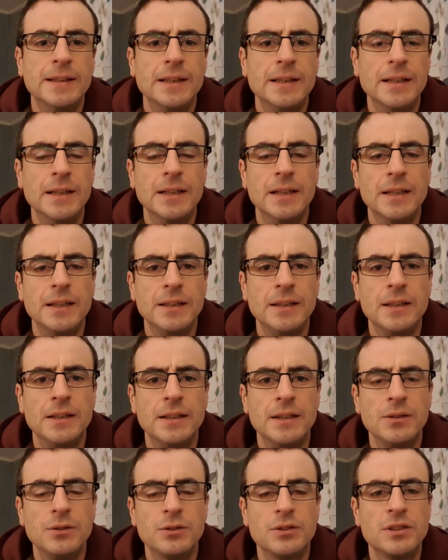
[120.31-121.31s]
And
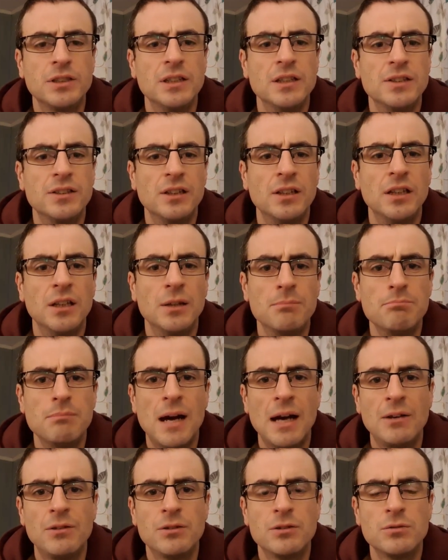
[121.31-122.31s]
then you'll see there's a little
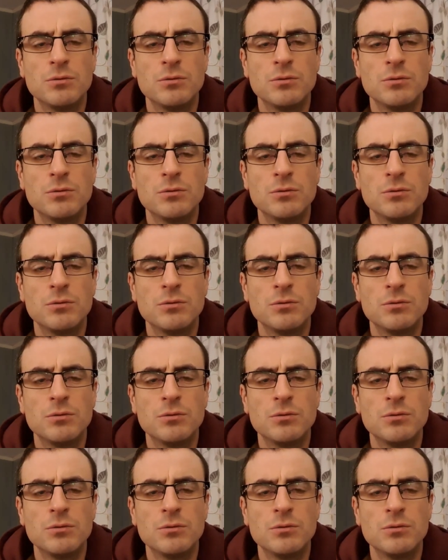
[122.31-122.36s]
mount